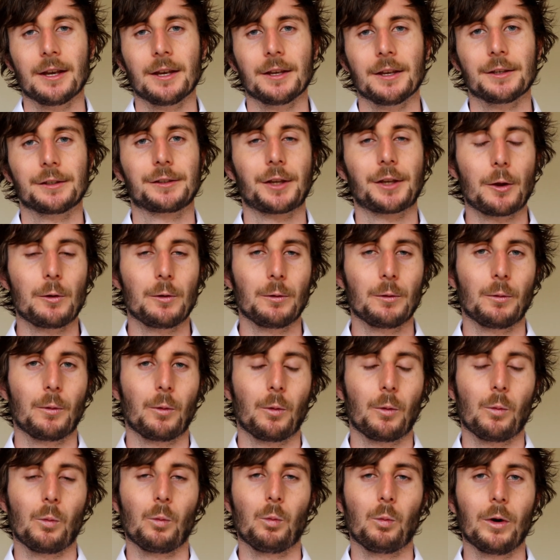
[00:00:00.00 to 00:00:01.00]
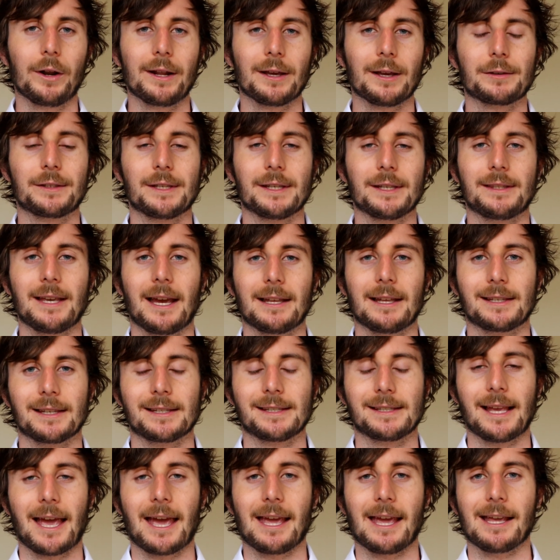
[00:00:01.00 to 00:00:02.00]
So what else is there to
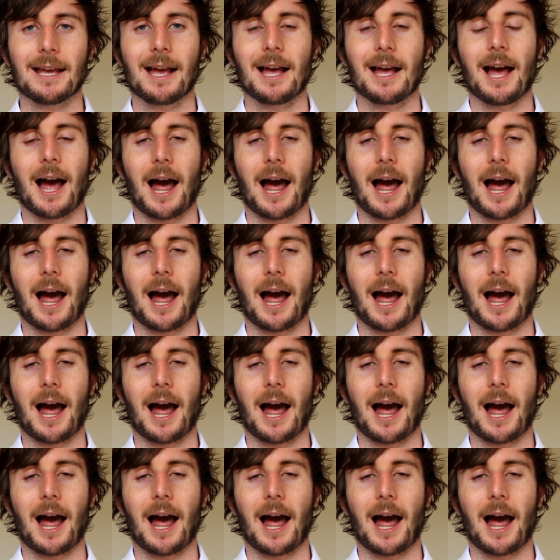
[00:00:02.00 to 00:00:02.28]
say?